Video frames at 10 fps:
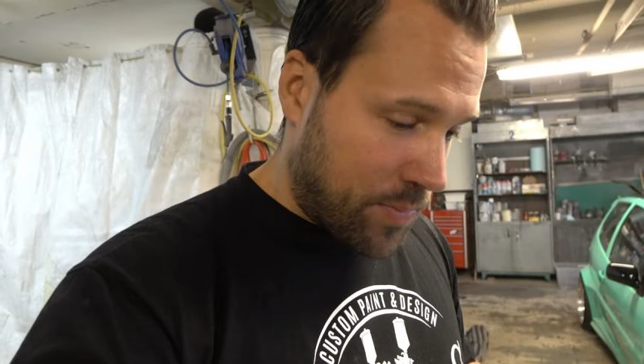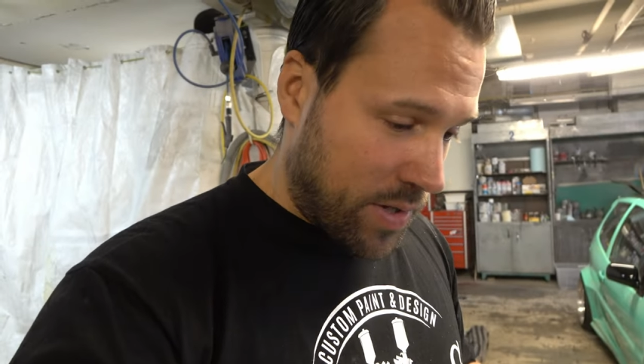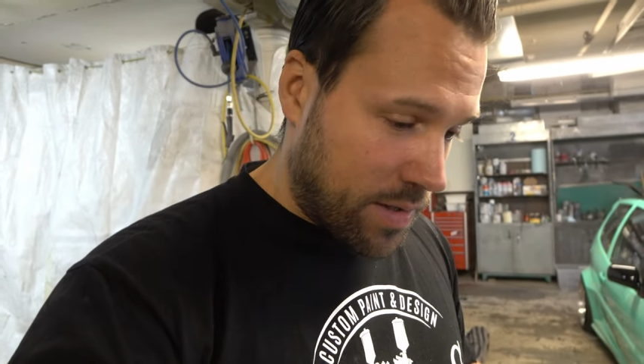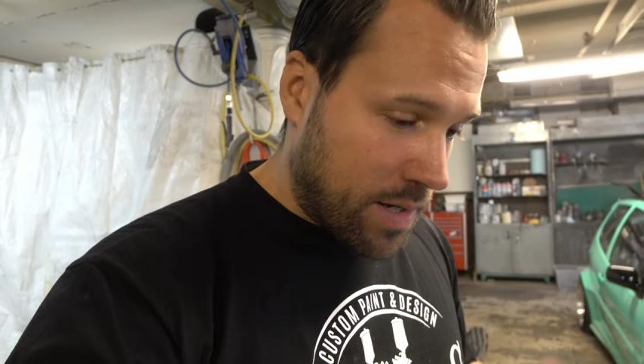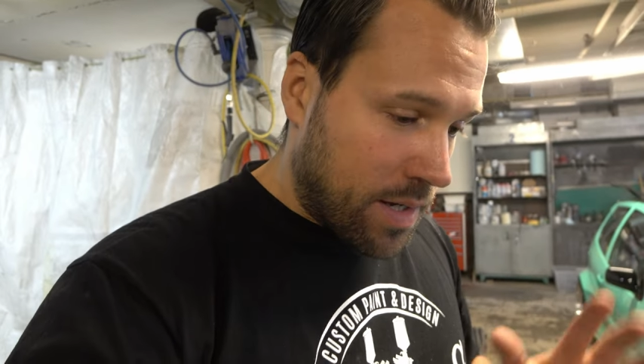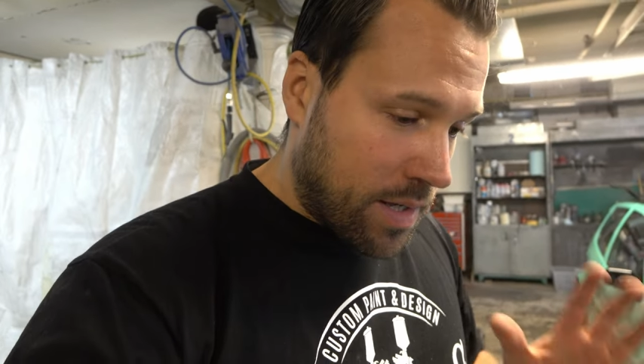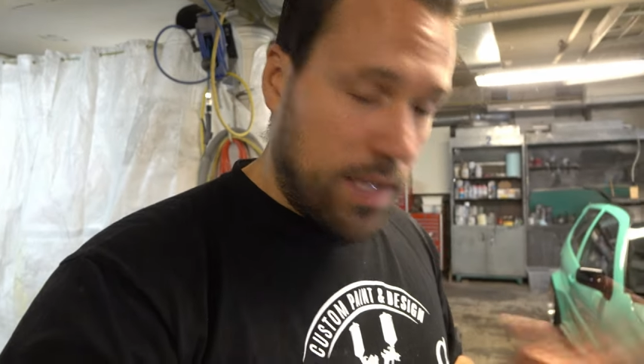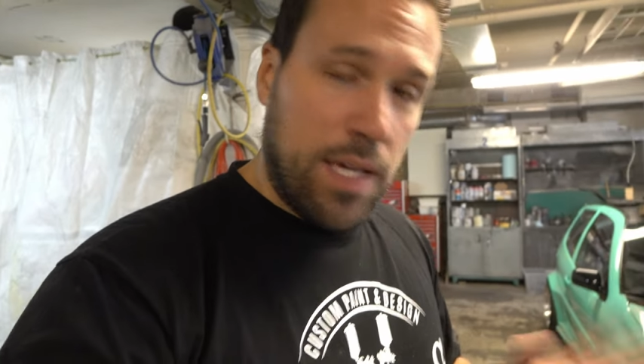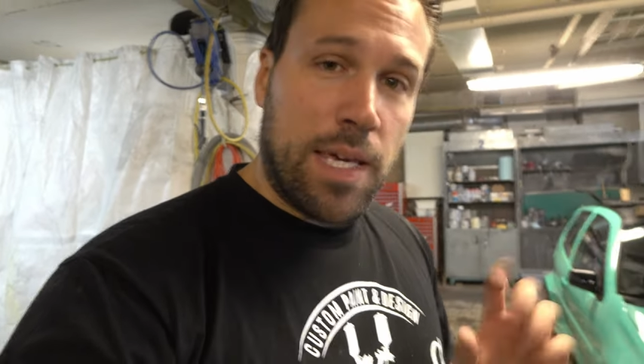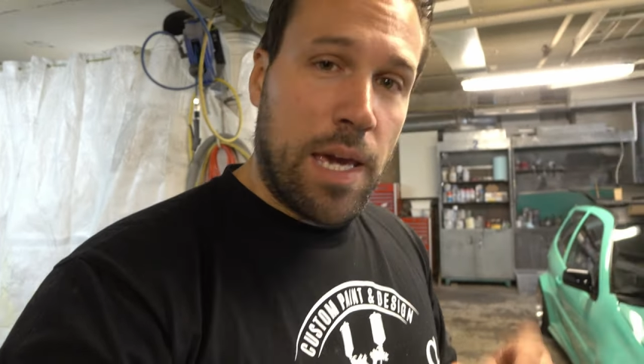but
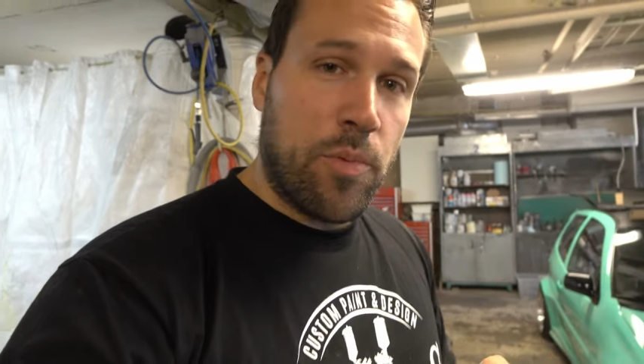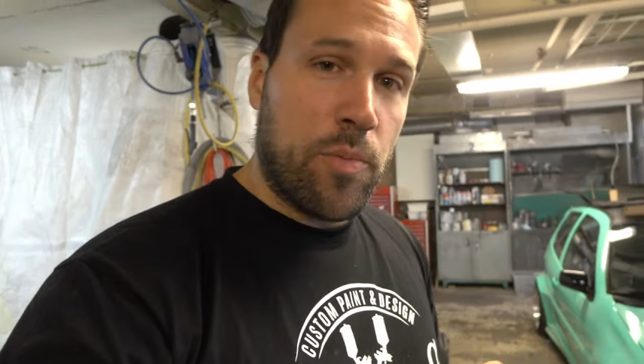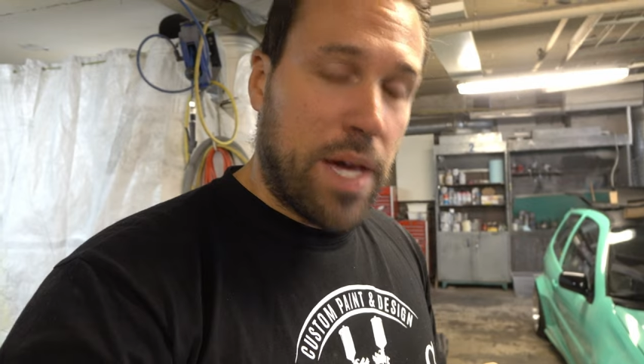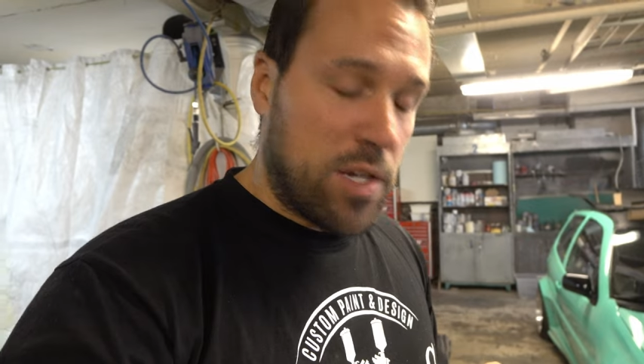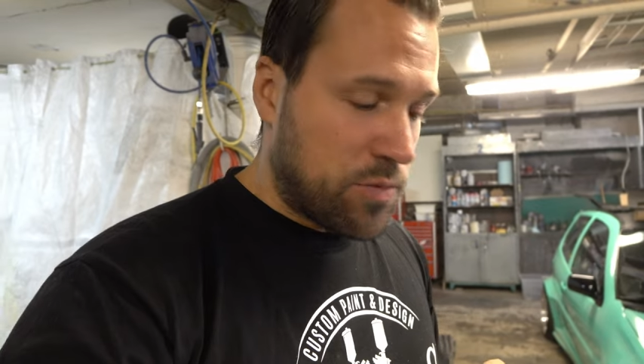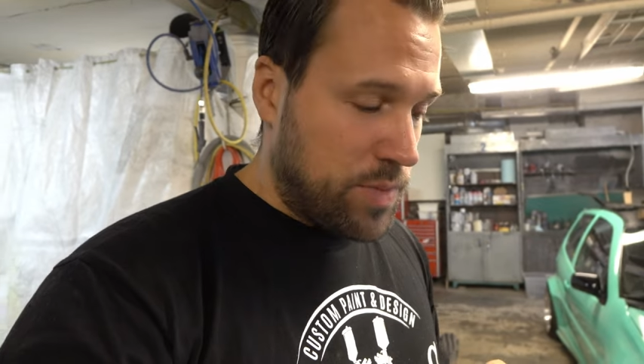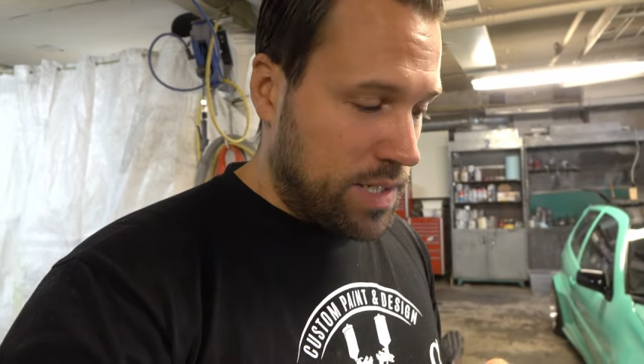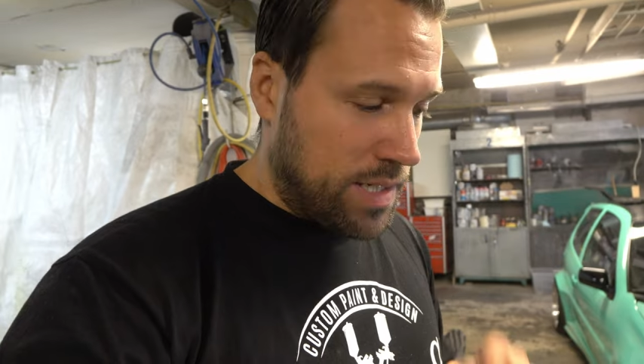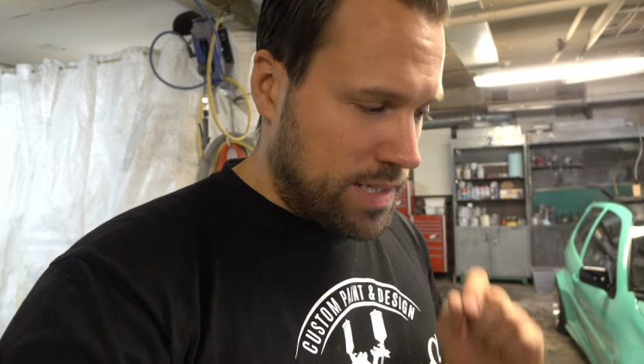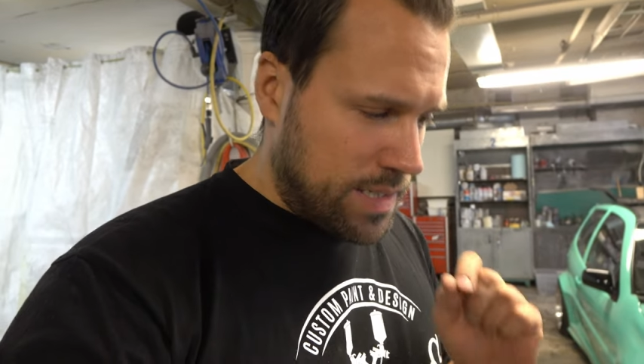the cable
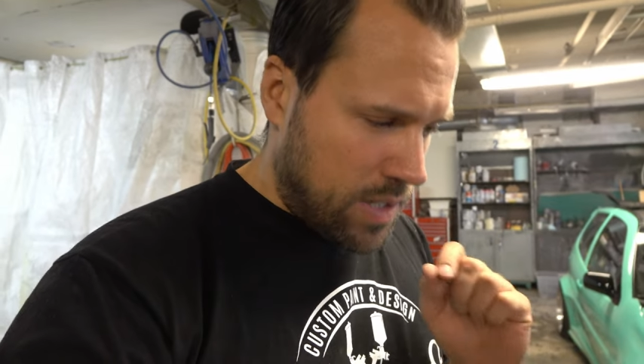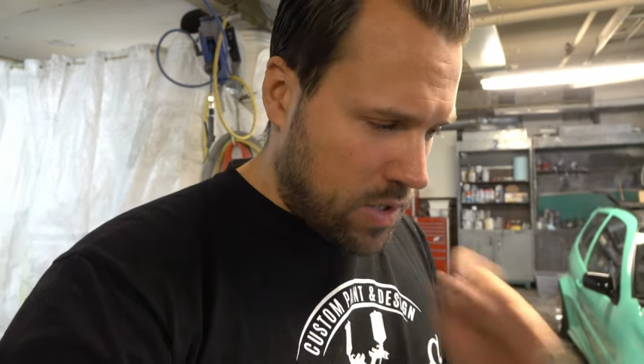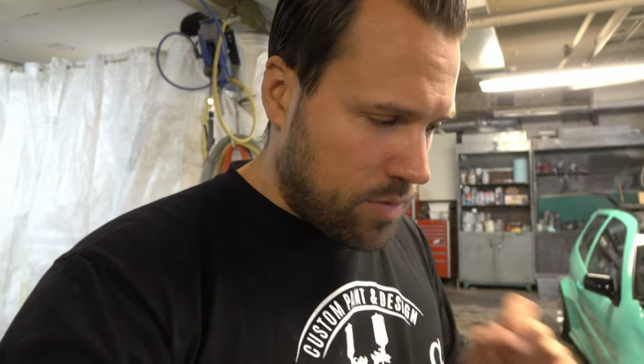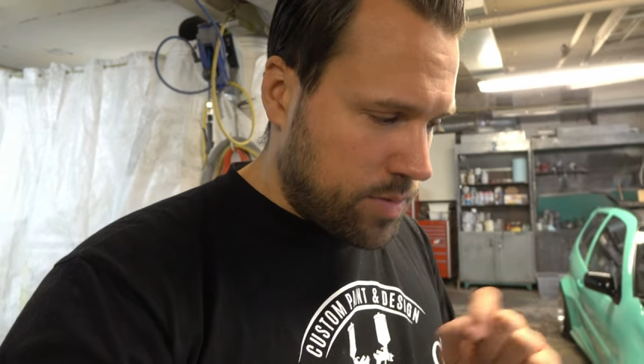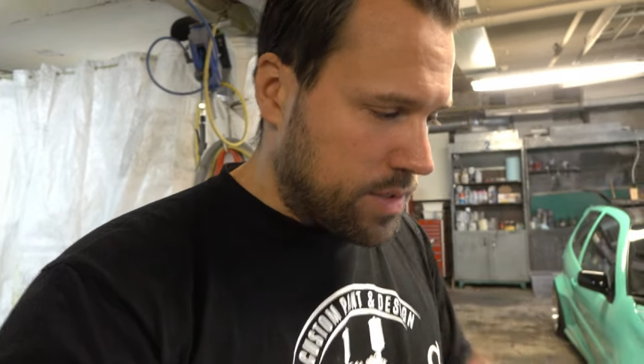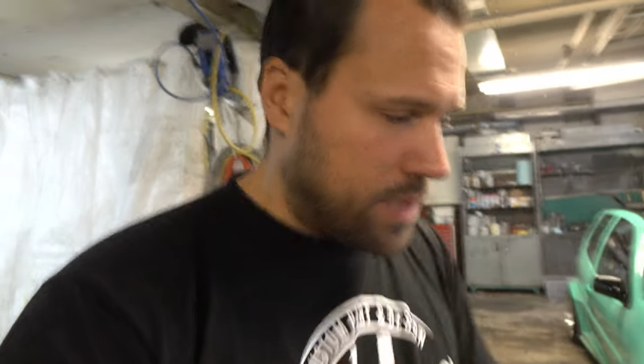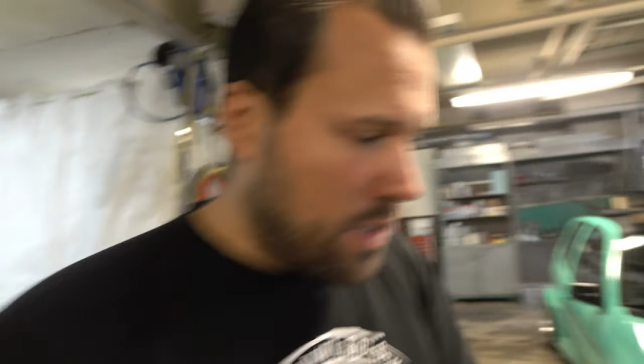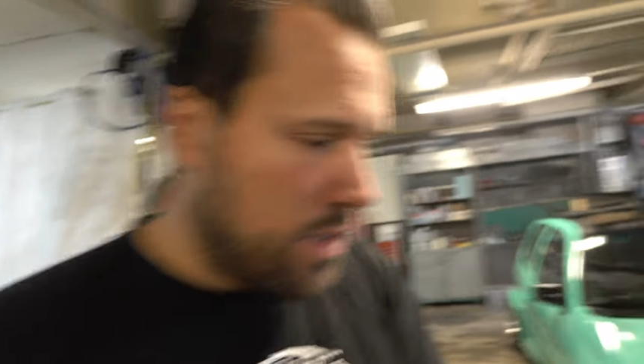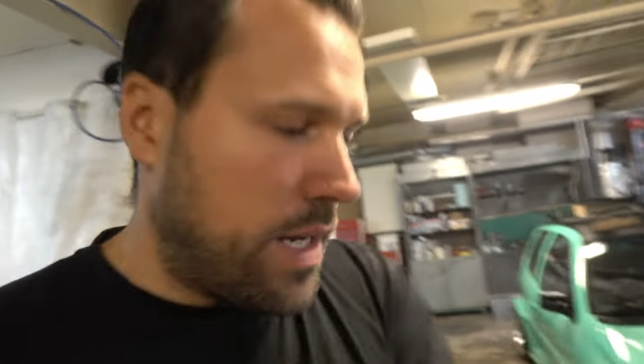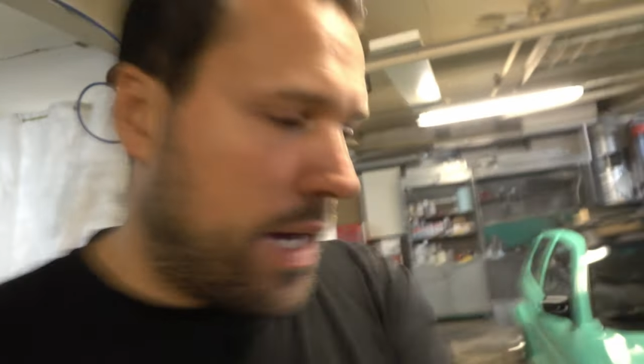management is almost done.